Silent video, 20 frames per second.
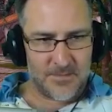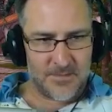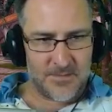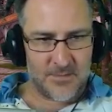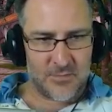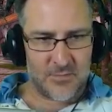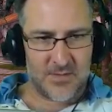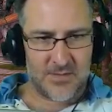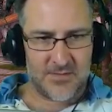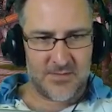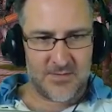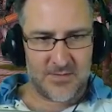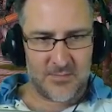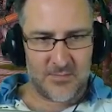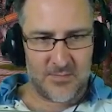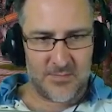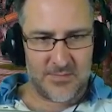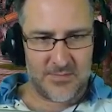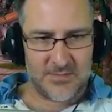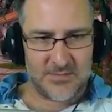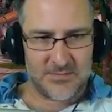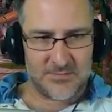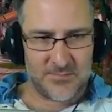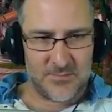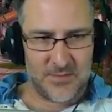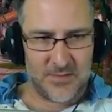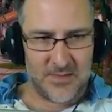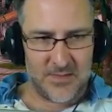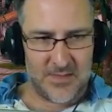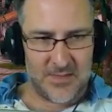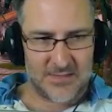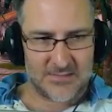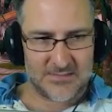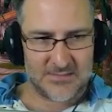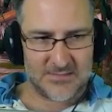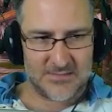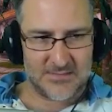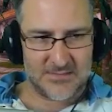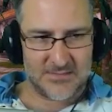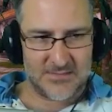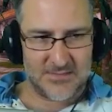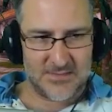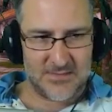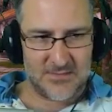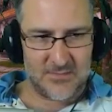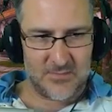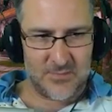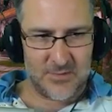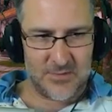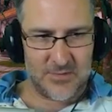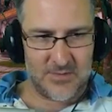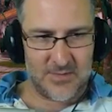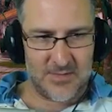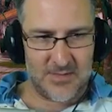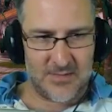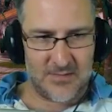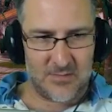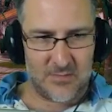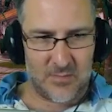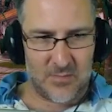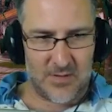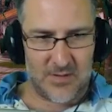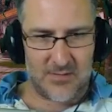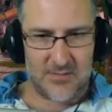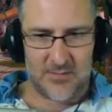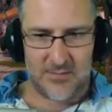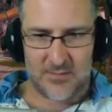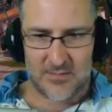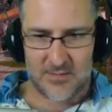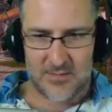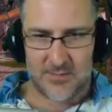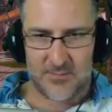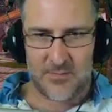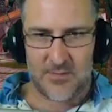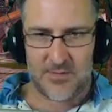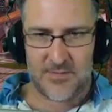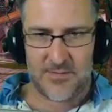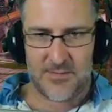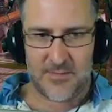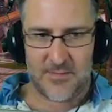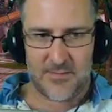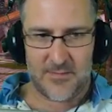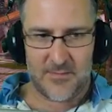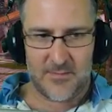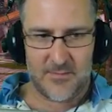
The great thing with these murlocs is when you get out of water, they'll come with you.